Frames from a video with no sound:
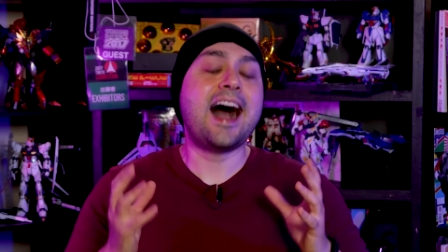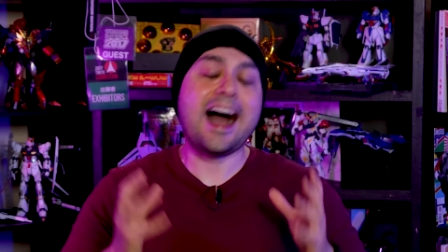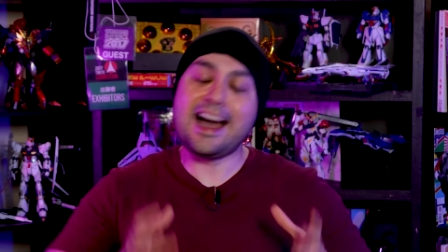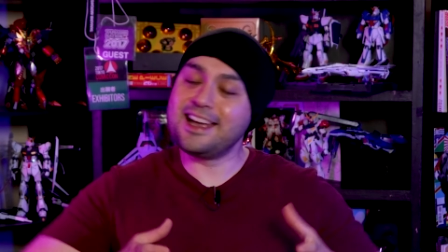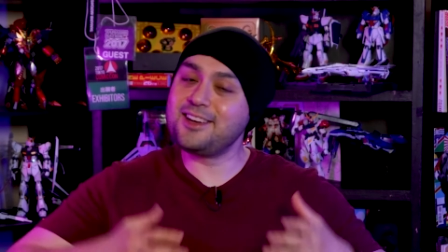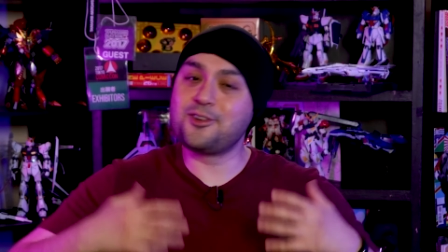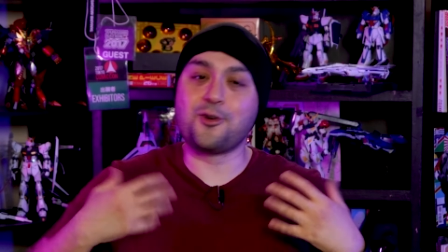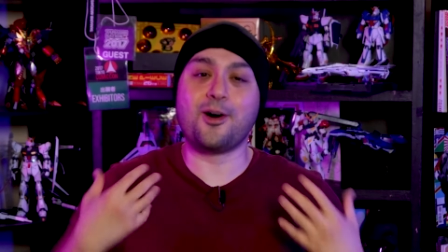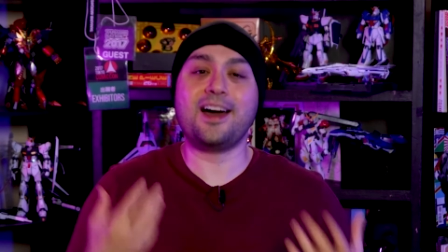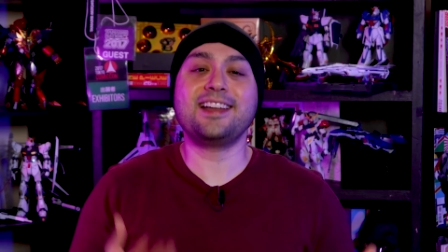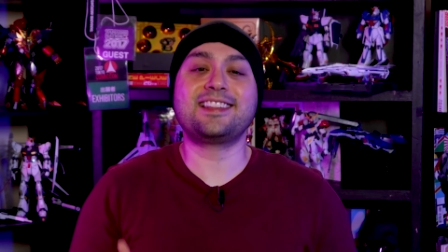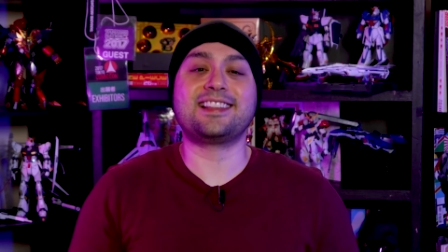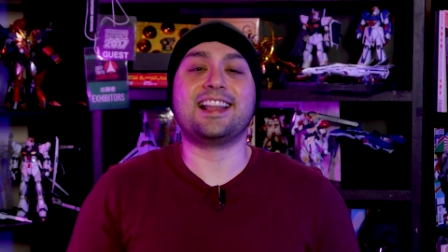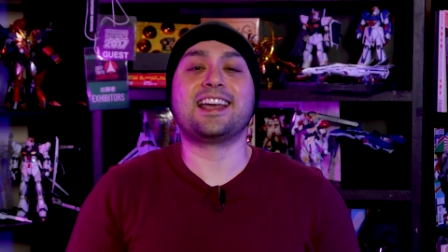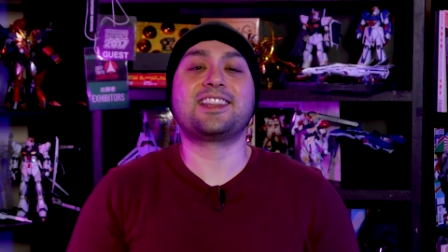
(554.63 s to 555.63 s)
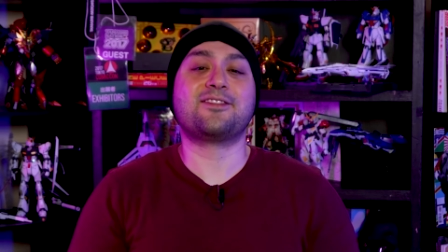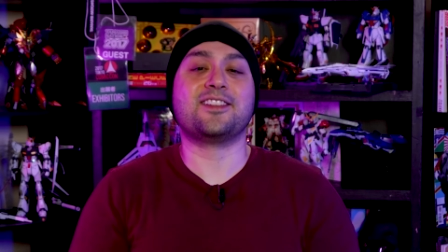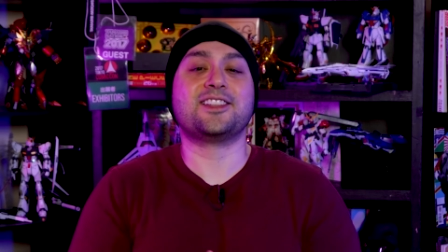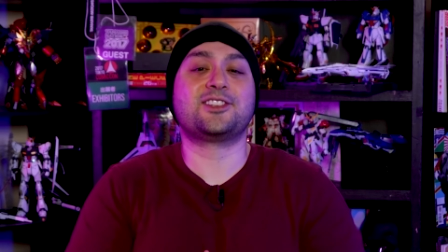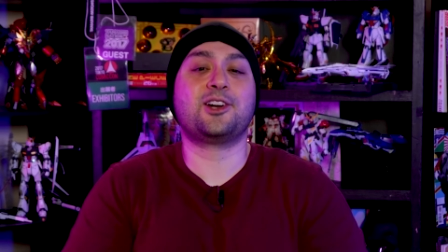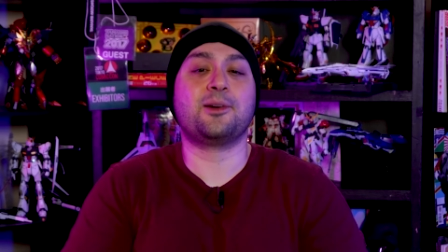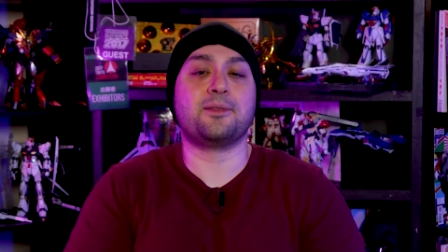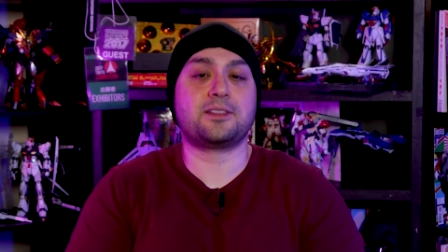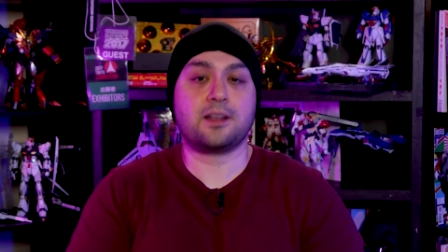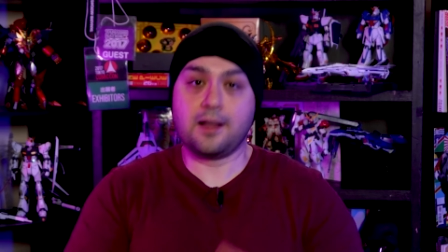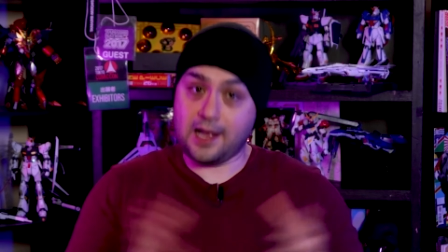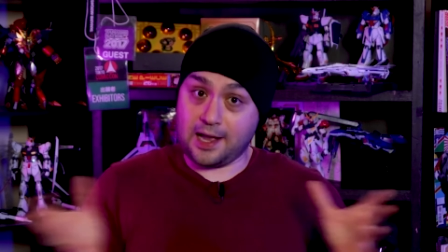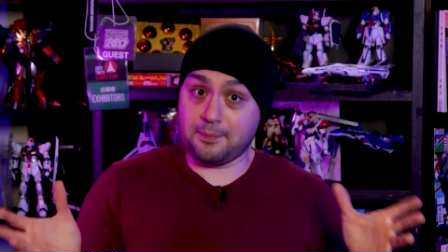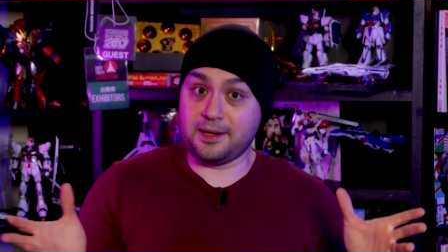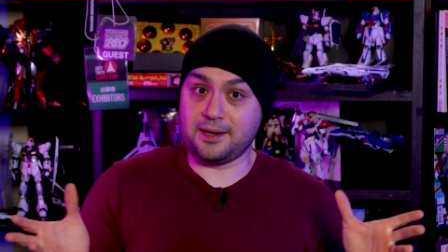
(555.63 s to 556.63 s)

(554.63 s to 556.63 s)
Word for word: I quite liked fan service. I